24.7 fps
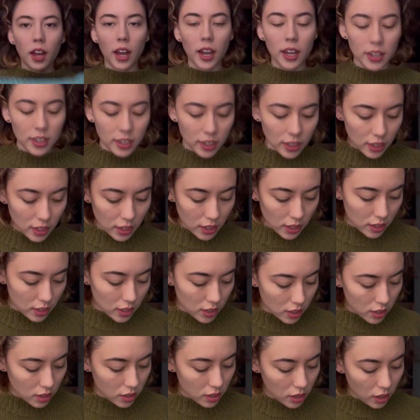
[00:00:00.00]
I did a
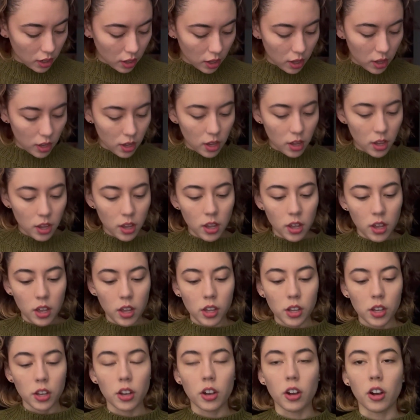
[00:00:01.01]

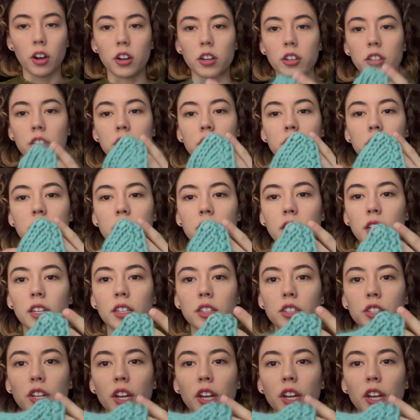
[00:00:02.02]
garter stitch